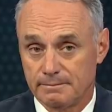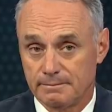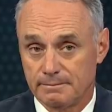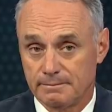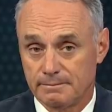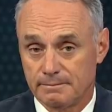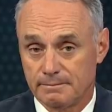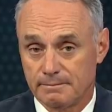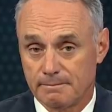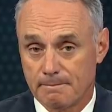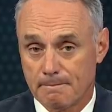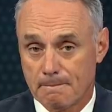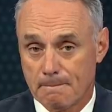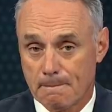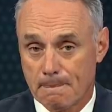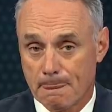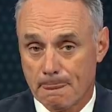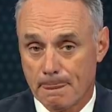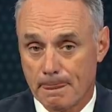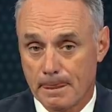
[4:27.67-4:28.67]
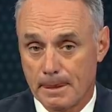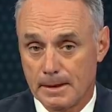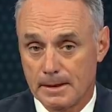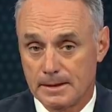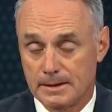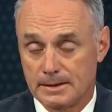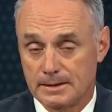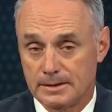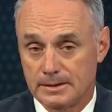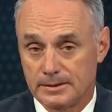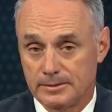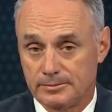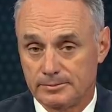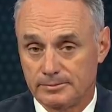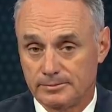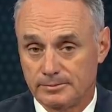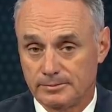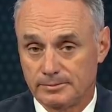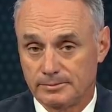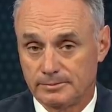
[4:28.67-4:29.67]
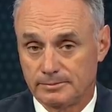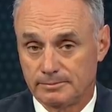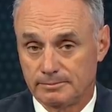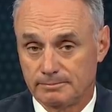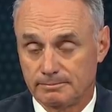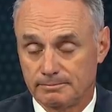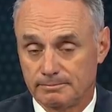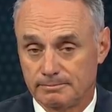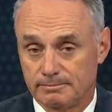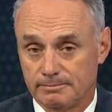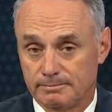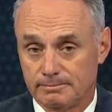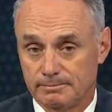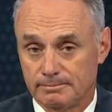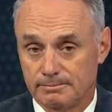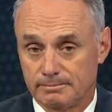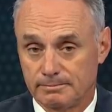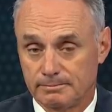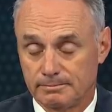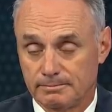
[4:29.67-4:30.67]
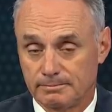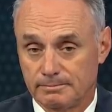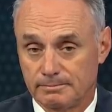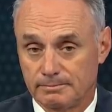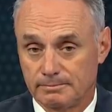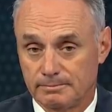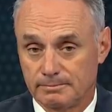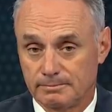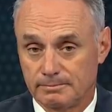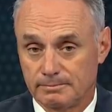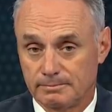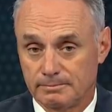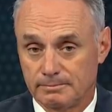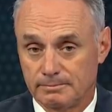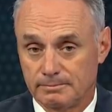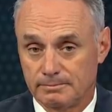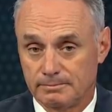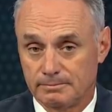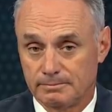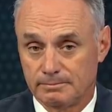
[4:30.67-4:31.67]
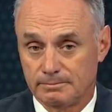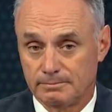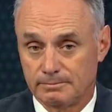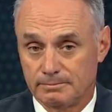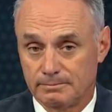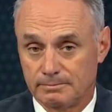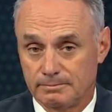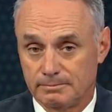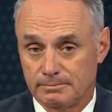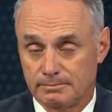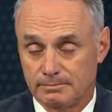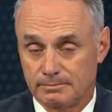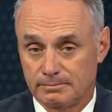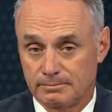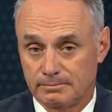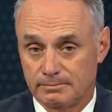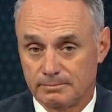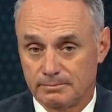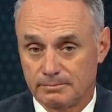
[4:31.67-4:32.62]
The person shown says nothing.